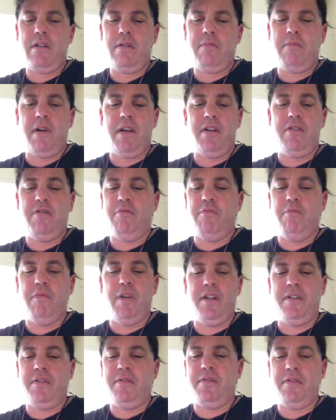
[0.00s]
My own
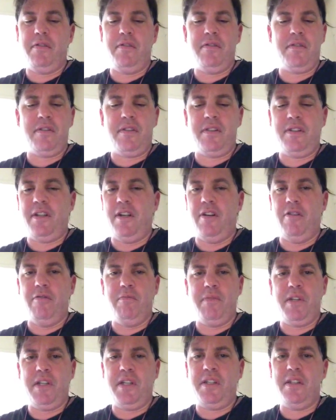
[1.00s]
mother used to tell
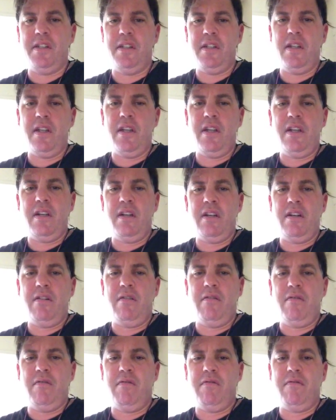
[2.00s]
me,
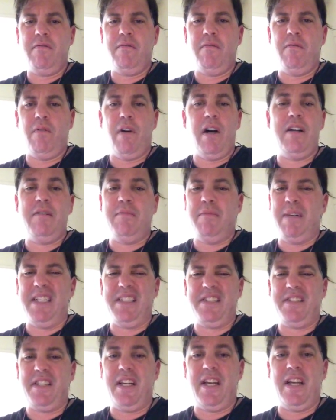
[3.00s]
why am I
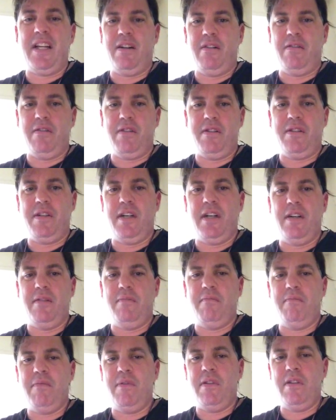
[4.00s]
sad all the
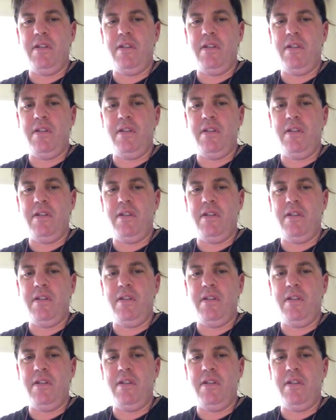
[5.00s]
time?